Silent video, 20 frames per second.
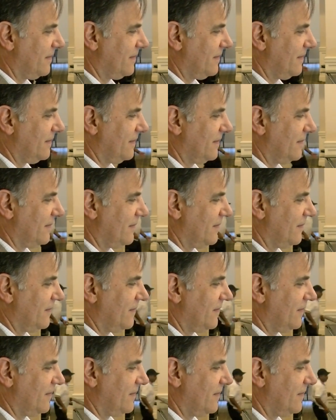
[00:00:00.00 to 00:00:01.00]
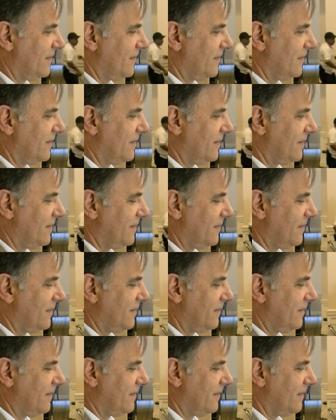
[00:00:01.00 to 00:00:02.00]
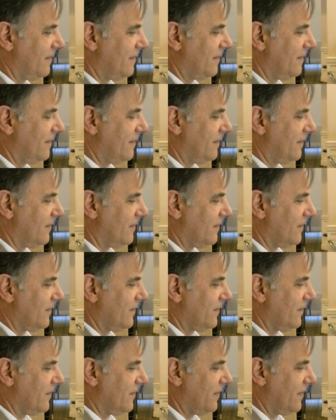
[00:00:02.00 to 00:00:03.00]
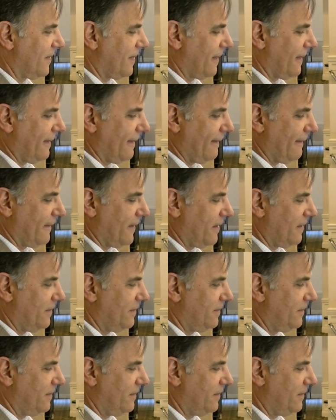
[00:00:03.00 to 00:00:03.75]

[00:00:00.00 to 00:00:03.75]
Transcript: This person isn't speaking.